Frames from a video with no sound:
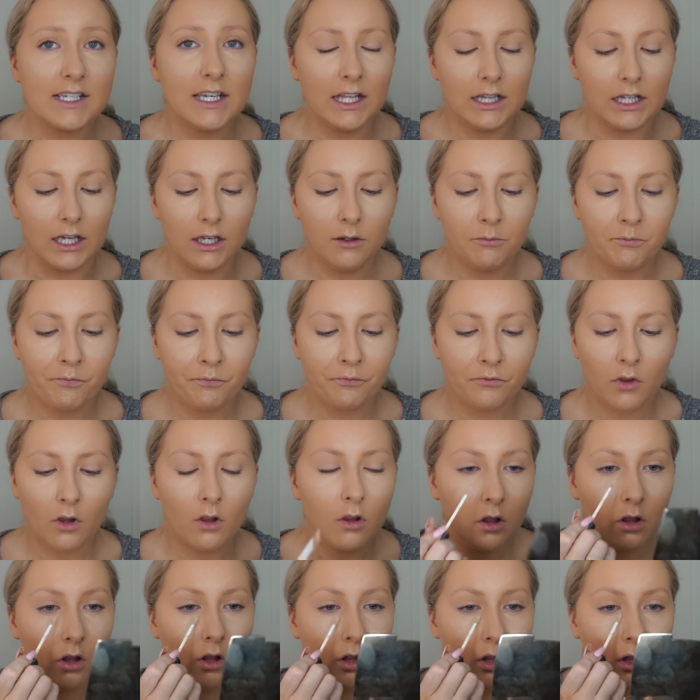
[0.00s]
And I'm also
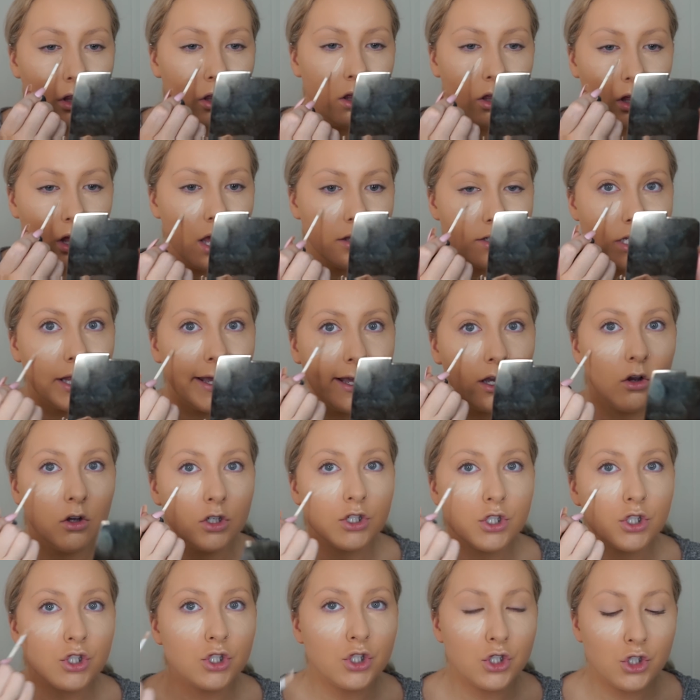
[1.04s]
going to be using
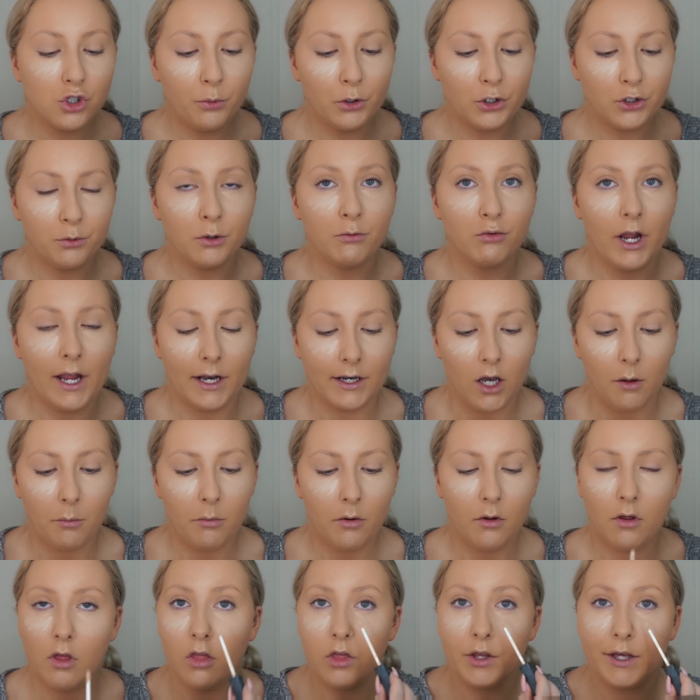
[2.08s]
the
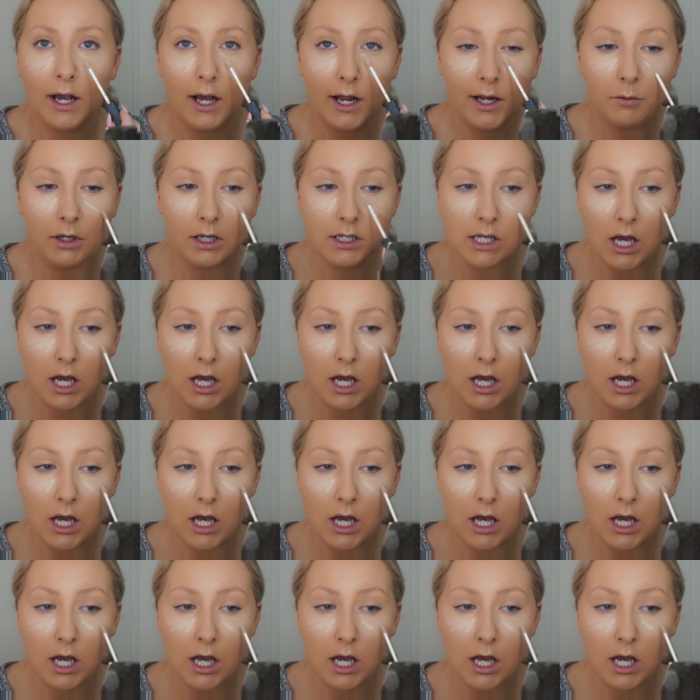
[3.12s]
regular NARS